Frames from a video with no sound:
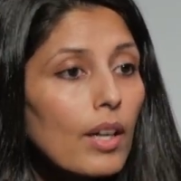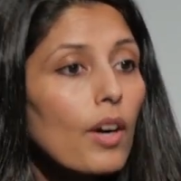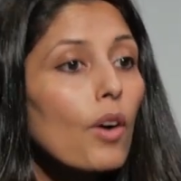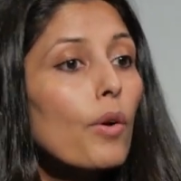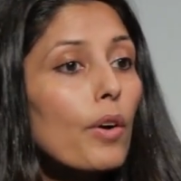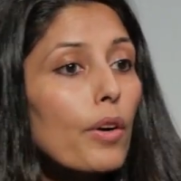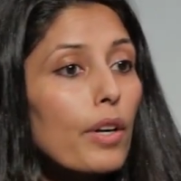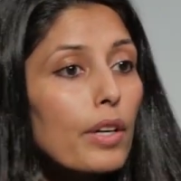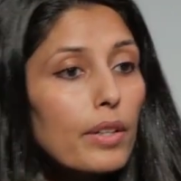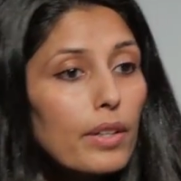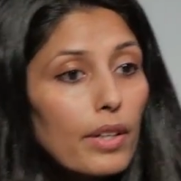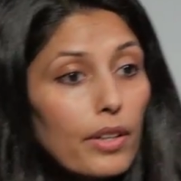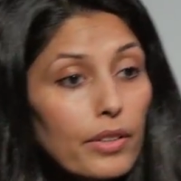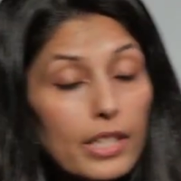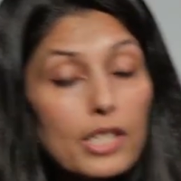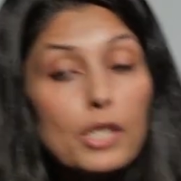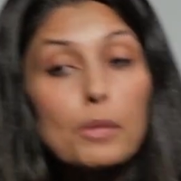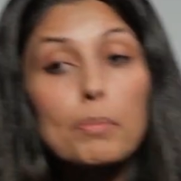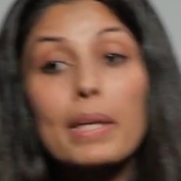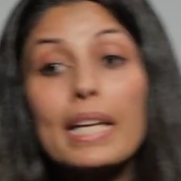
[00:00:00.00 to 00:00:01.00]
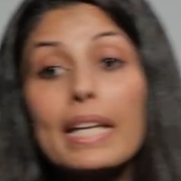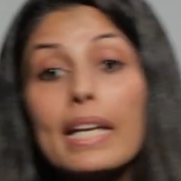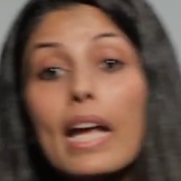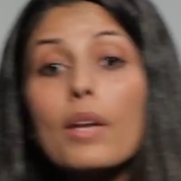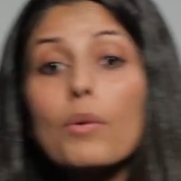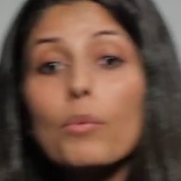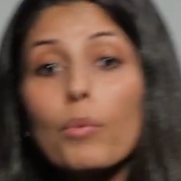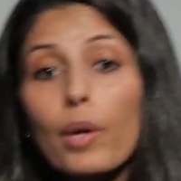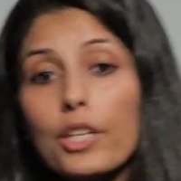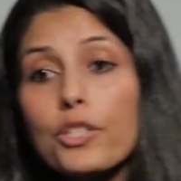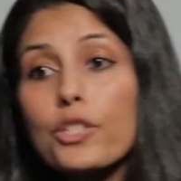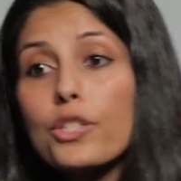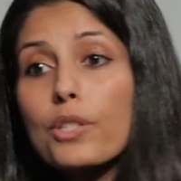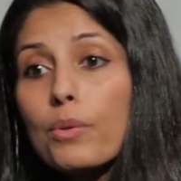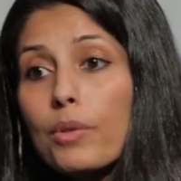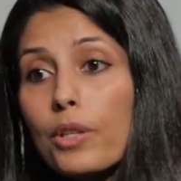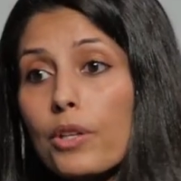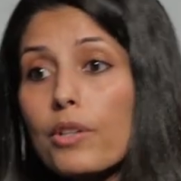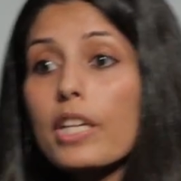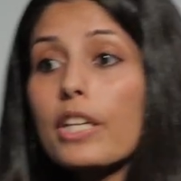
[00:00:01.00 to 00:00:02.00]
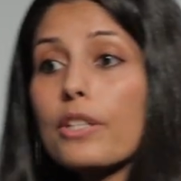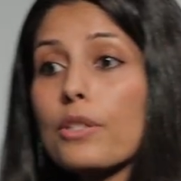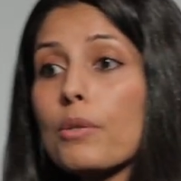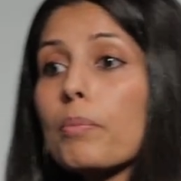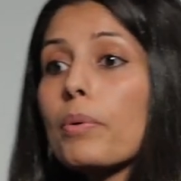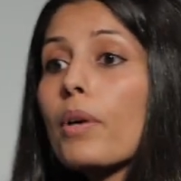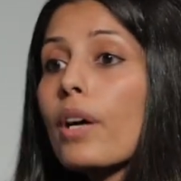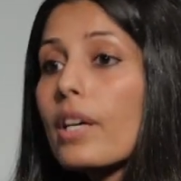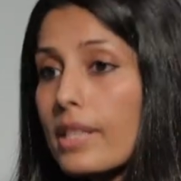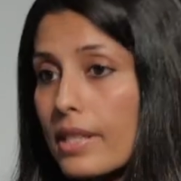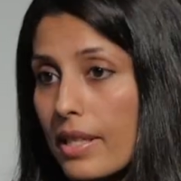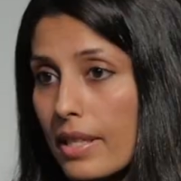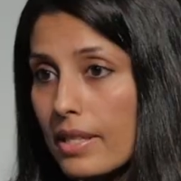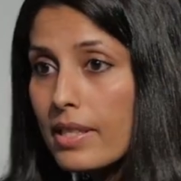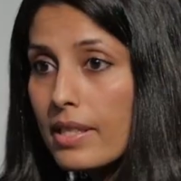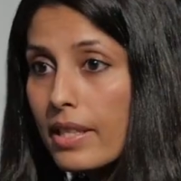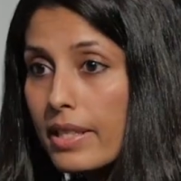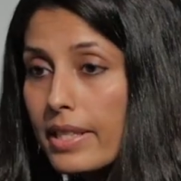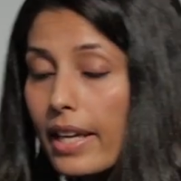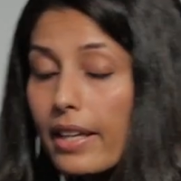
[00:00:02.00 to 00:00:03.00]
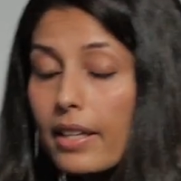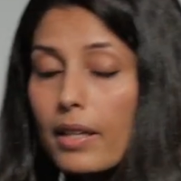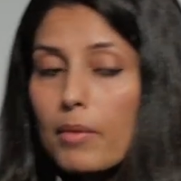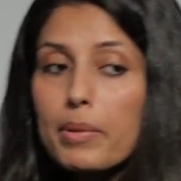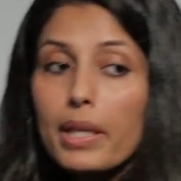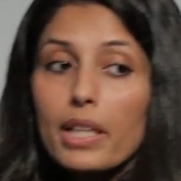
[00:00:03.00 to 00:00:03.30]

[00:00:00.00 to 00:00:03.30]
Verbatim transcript: or, or the speed at which you need to process the data,